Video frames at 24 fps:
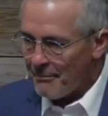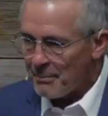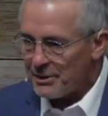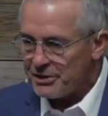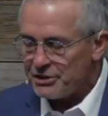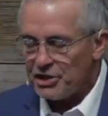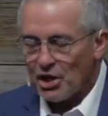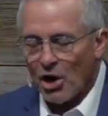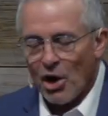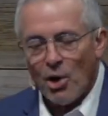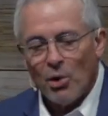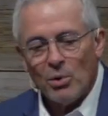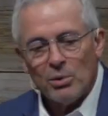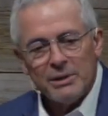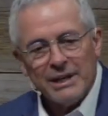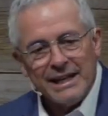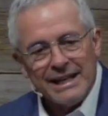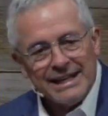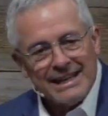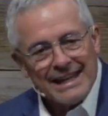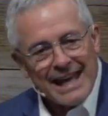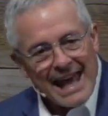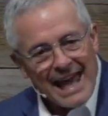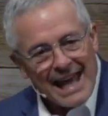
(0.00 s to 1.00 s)
But you only
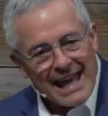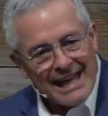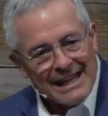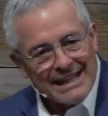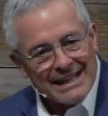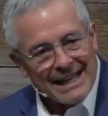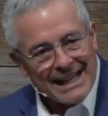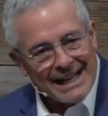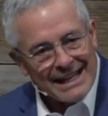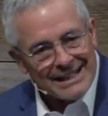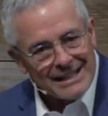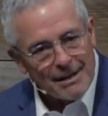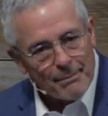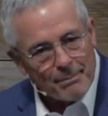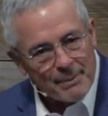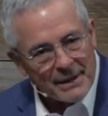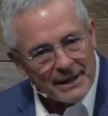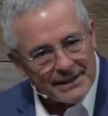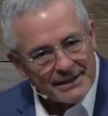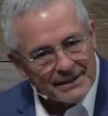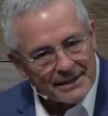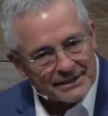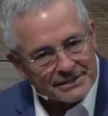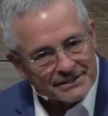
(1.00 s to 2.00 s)
gain
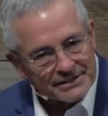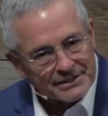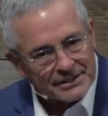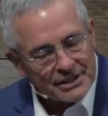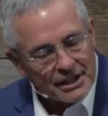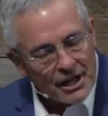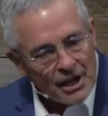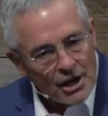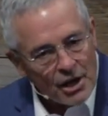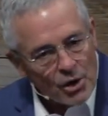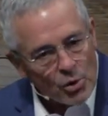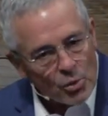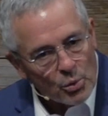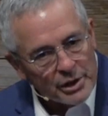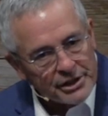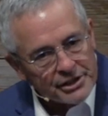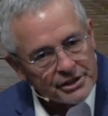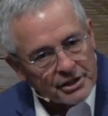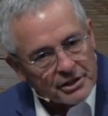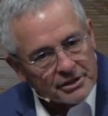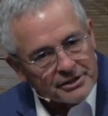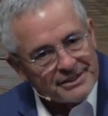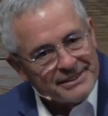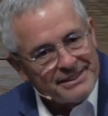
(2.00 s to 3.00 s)
independence when
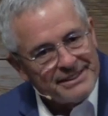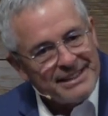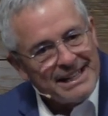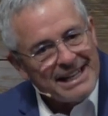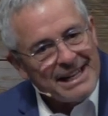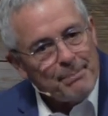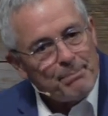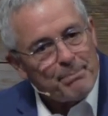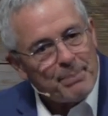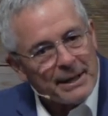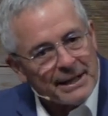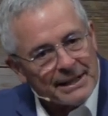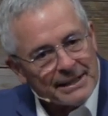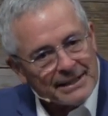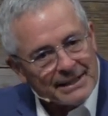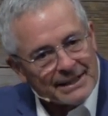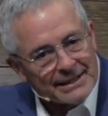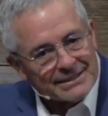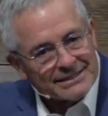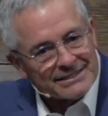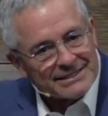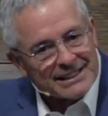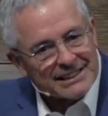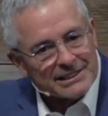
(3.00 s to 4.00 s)
your
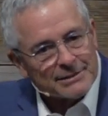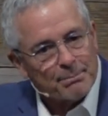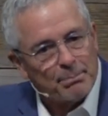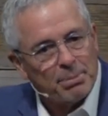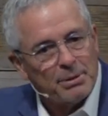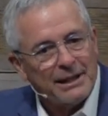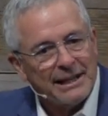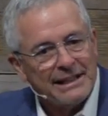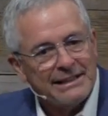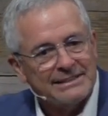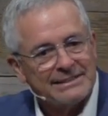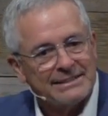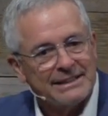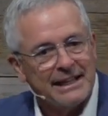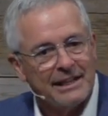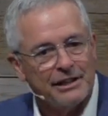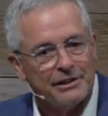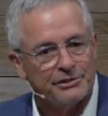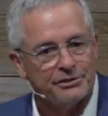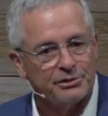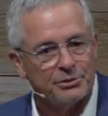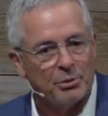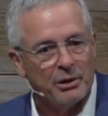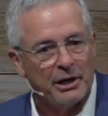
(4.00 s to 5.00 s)
dependence is placed
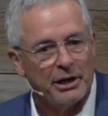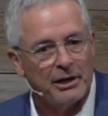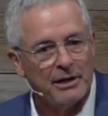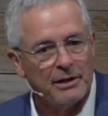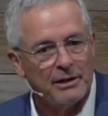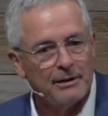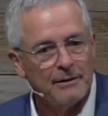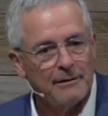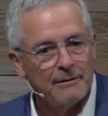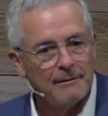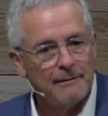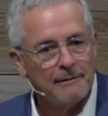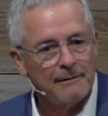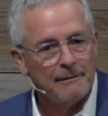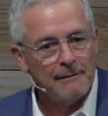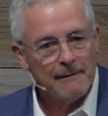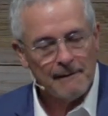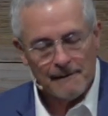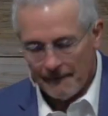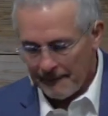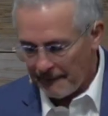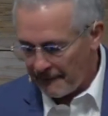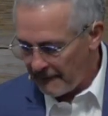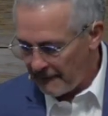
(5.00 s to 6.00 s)
elsewhere.
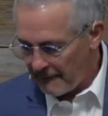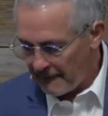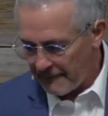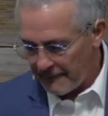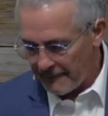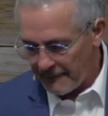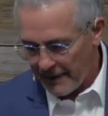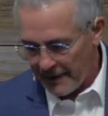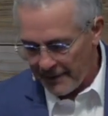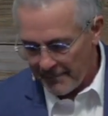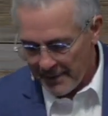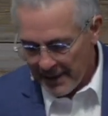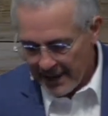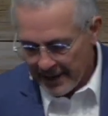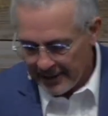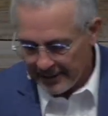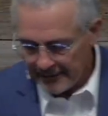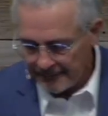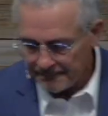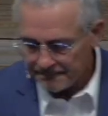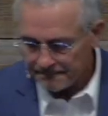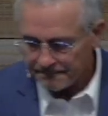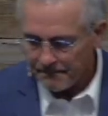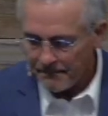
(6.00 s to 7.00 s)
Right.
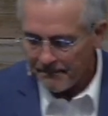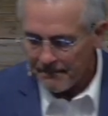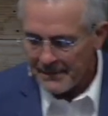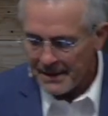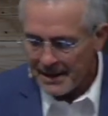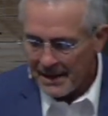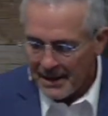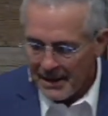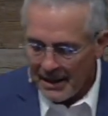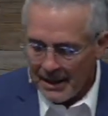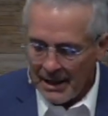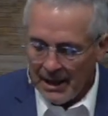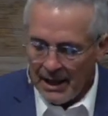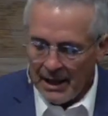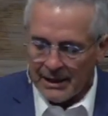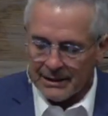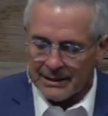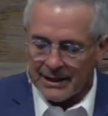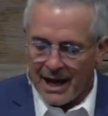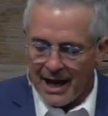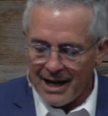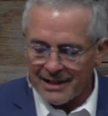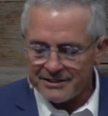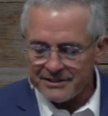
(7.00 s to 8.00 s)
Amen?
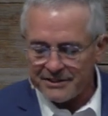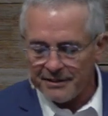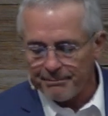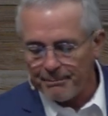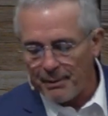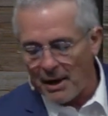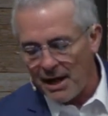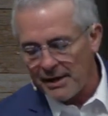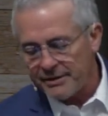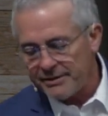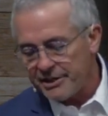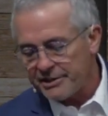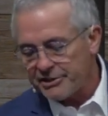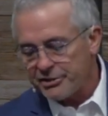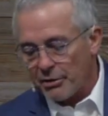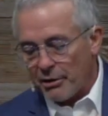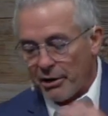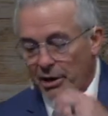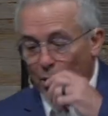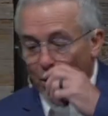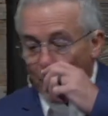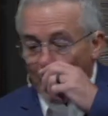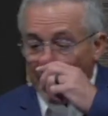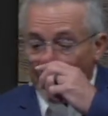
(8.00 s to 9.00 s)
Yeah. Loss of bondage
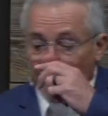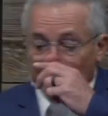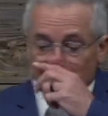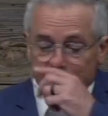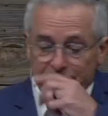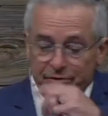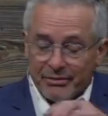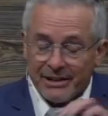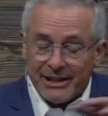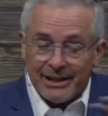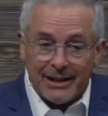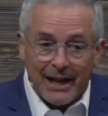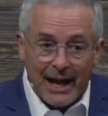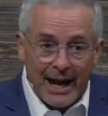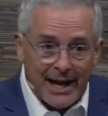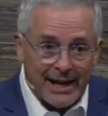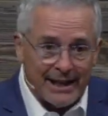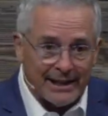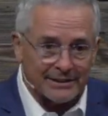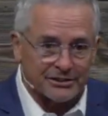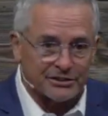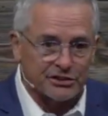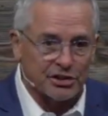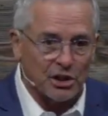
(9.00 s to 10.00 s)
requires reliance.